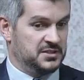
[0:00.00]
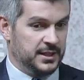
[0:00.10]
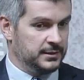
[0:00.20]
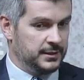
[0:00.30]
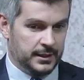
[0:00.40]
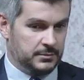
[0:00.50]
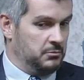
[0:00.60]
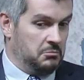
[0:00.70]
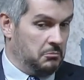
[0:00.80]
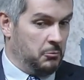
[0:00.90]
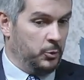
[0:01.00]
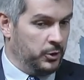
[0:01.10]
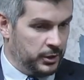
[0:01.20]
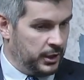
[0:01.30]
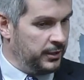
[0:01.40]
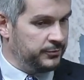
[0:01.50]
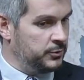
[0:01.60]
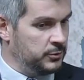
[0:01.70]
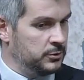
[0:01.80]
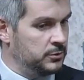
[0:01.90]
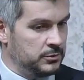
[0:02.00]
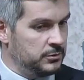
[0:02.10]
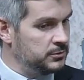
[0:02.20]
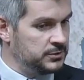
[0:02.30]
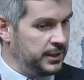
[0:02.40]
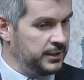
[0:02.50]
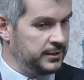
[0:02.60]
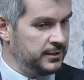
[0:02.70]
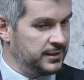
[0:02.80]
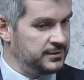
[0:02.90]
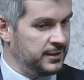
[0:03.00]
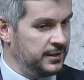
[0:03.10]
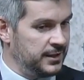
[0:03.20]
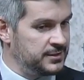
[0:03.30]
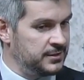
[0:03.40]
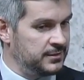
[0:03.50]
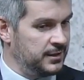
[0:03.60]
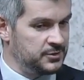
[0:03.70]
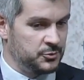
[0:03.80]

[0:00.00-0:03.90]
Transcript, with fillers: Said that, we're going to have to take it as an election,